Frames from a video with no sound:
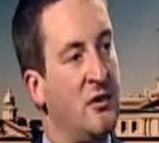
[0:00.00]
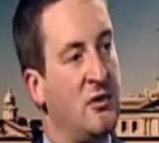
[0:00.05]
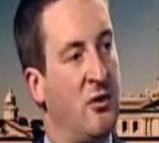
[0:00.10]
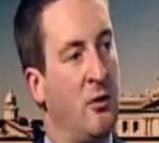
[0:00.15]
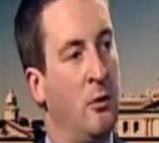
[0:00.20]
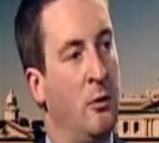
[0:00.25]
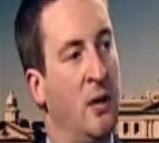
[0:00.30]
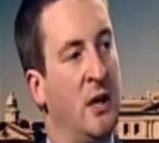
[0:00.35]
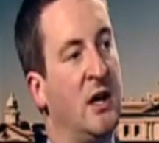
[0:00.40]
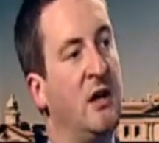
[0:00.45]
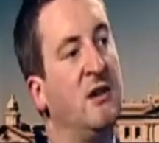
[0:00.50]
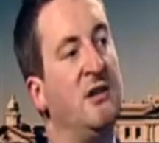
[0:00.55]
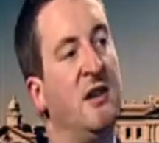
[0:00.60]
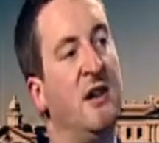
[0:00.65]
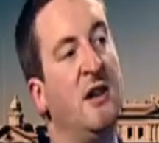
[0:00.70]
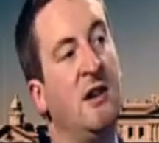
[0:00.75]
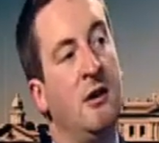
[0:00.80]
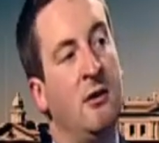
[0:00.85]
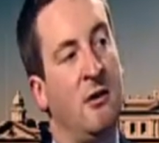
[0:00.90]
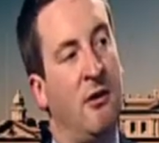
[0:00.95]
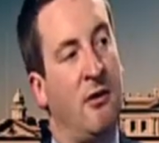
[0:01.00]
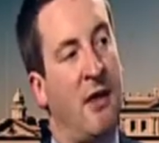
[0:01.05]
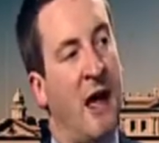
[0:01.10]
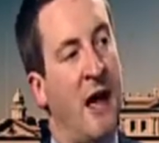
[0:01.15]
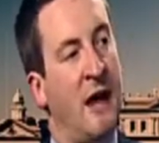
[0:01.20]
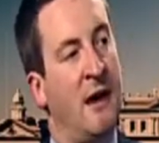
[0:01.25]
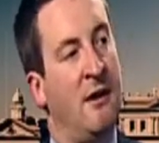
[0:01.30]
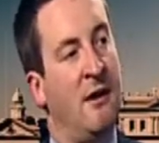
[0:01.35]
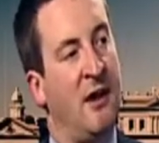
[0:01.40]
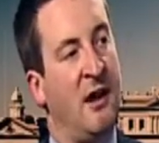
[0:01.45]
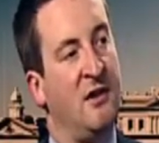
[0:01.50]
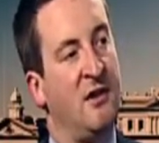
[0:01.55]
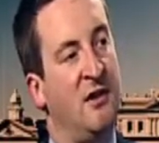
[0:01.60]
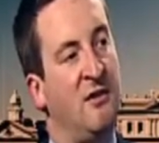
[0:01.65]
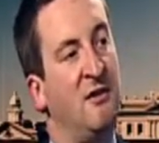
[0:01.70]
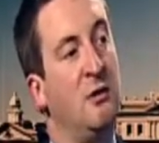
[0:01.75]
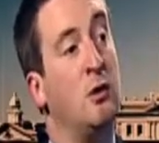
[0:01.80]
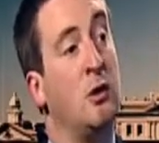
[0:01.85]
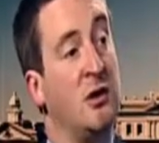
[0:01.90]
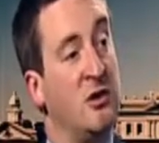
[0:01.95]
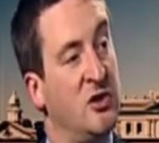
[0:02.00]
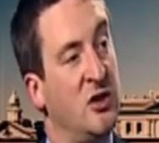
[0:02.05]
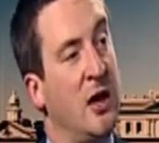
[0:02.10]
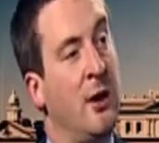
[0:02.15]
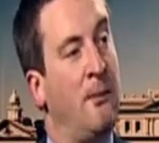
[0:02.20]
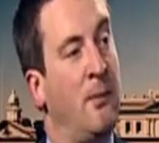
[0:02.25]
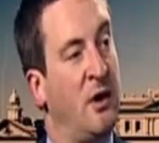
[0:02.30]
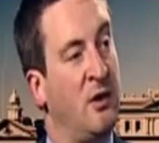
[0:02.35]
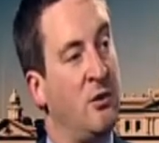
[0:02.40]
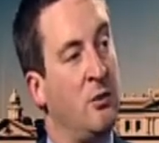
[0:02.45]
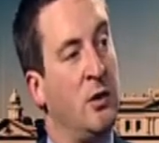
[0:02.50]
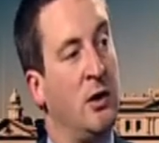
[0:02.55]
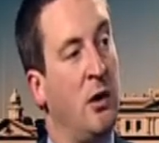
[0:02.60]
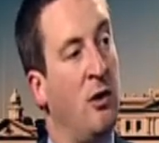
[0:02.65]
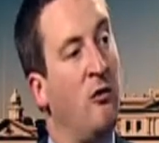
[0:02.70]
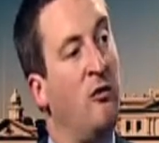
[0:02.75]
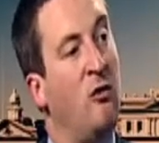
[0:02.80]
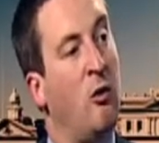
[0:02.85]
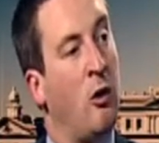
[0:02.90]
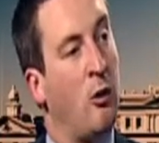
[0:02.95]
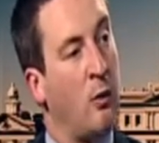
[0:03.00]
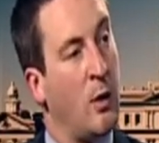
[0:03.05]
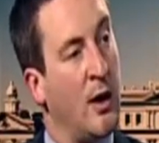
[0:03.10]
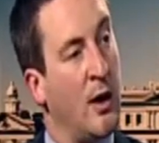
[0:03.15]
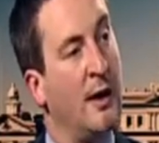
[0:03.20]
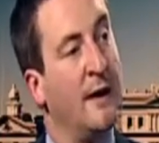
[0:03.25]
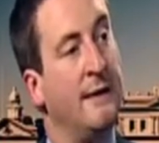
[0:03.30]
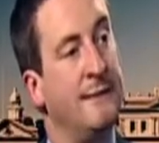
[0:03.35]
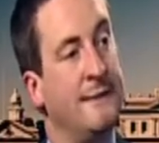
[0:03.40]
sure that we continue in that stewardship as we go forward.